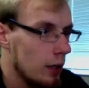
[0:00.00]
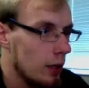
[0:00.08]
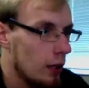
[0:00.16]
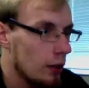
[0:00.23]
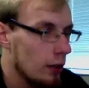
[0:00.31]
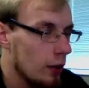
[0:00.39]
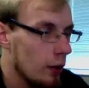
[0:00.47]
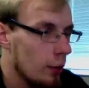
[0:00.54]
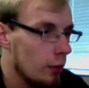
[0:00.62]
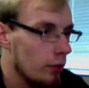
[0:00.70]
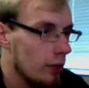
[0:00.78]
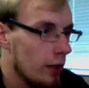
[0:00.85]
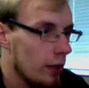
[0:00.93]
The O
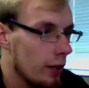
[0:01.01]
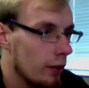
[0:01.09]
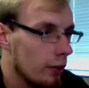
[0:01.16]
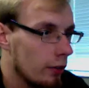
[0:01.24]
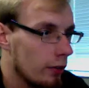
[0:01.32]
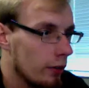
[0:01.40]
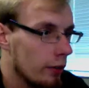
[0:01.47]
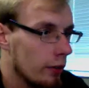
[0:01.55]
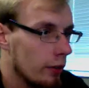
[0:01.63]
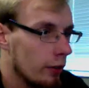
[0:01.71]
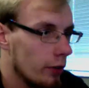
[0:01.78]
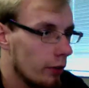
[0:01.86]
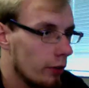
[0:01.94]
scale
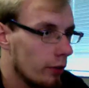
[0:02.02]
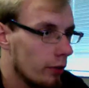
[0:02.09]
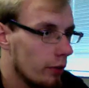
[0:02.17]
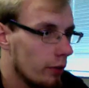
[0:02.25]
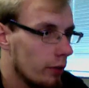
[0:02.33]
cylinder is